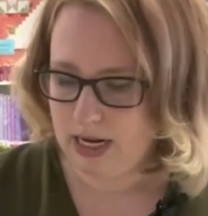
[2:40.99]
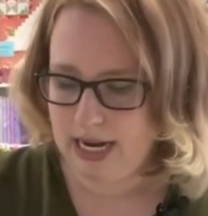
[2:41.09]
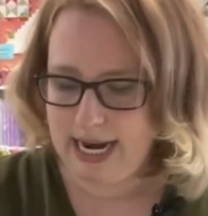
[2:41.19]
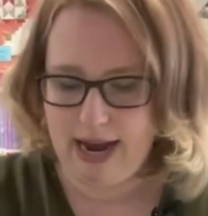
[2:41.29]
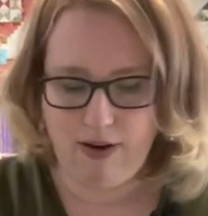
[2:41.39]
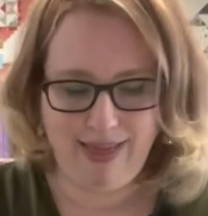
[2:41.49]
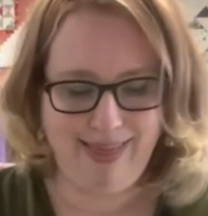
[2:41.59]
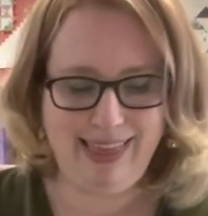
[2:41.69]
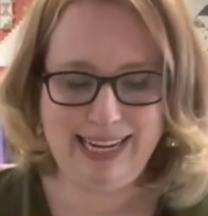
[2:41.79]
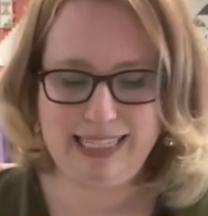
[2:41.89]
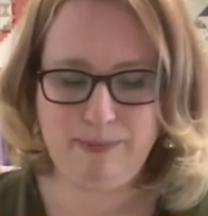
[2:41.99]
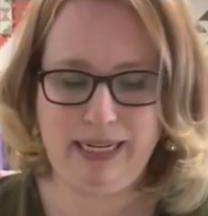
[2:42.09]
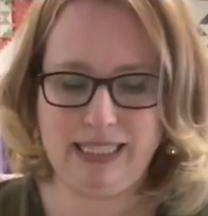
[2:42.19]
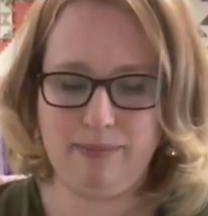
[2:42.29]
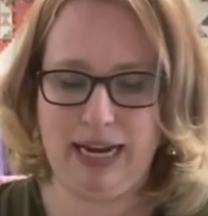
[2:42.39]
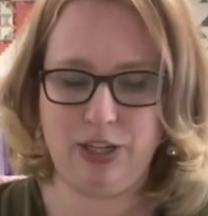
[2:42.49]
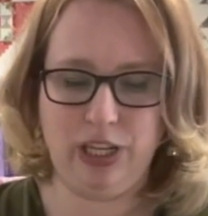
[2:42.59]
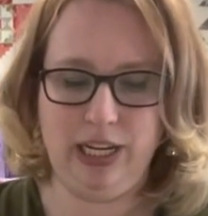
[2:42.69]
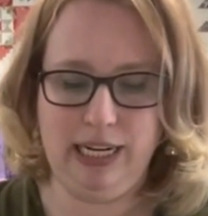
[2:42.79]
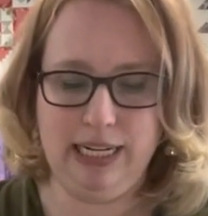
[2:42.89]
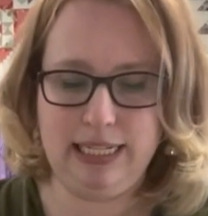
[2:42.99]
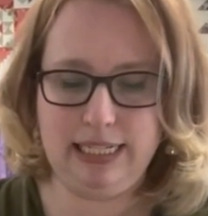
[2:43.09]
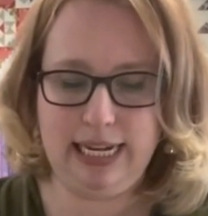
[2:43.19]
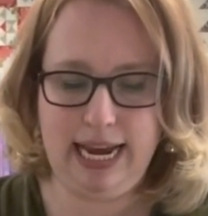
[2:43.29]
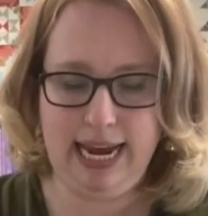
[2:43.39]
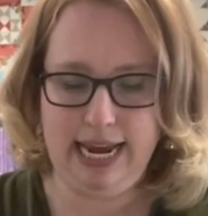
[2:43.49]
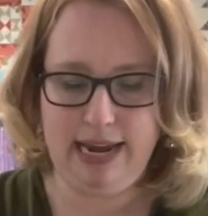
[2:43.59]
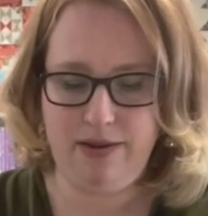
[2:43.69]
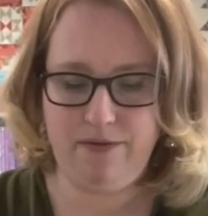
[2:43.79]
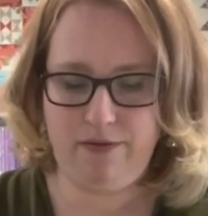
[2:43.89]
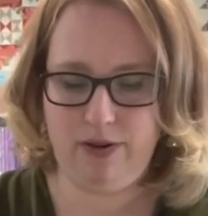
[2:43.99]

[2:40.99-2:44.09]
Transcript: Now this piece I'm actually going to save